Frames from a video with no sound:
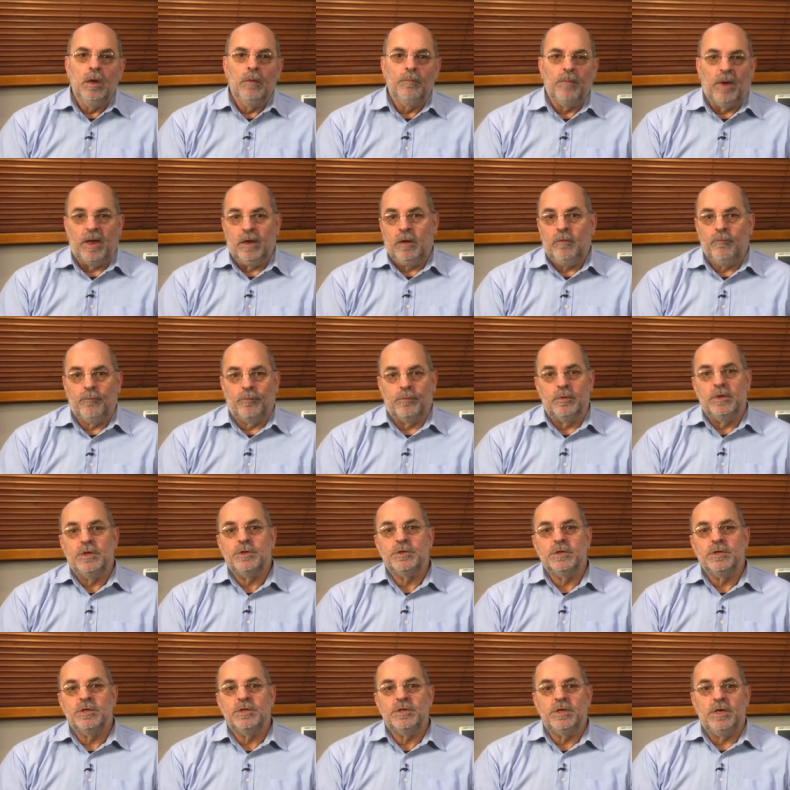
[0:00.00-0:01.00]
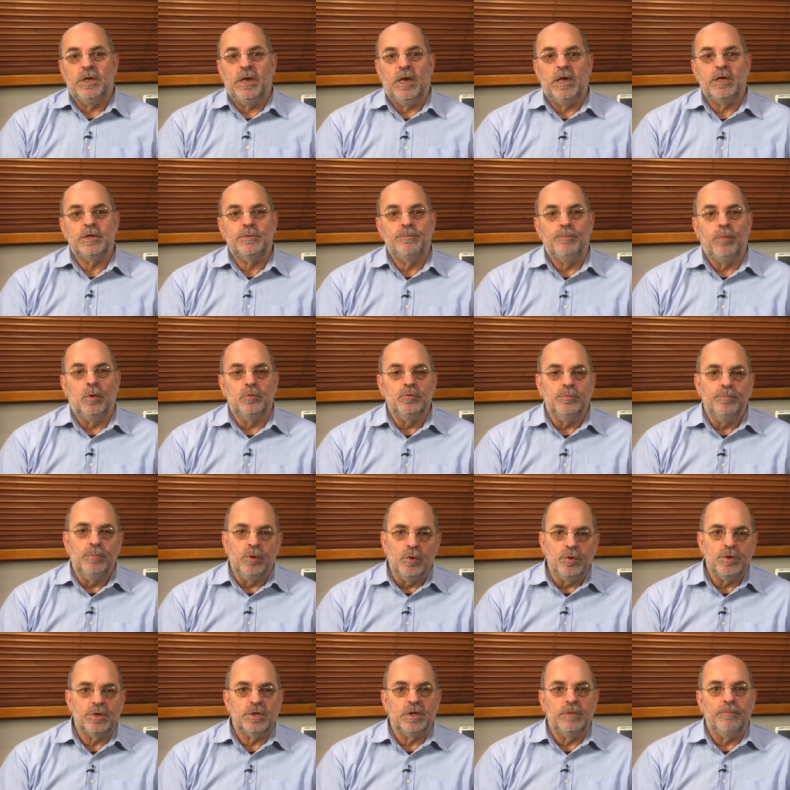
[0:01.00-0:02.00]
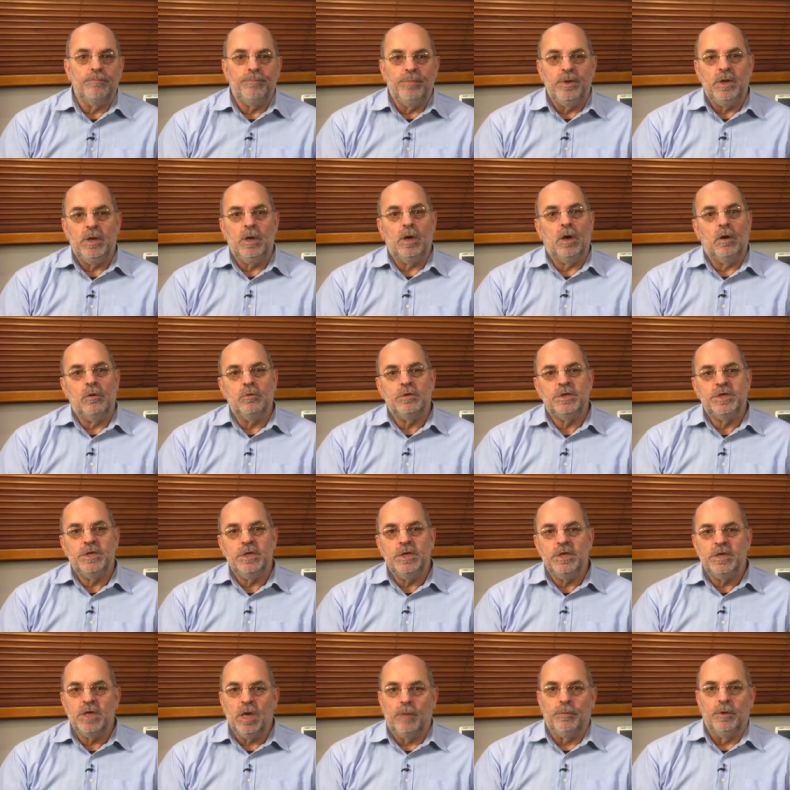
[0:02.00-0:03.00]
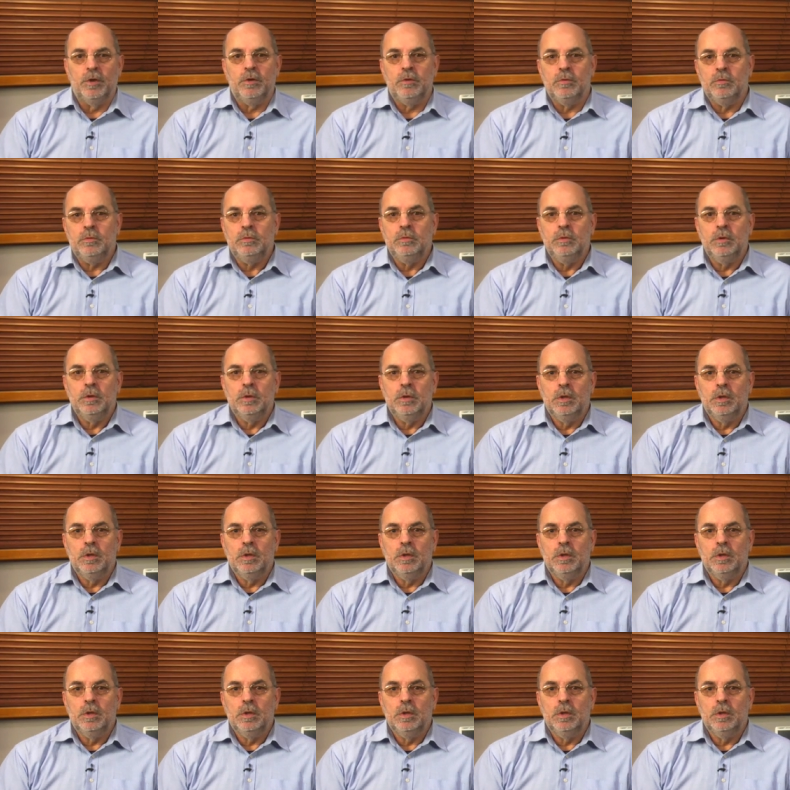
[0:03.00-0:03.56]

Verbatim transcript: by for instance the S-Booster BOTW.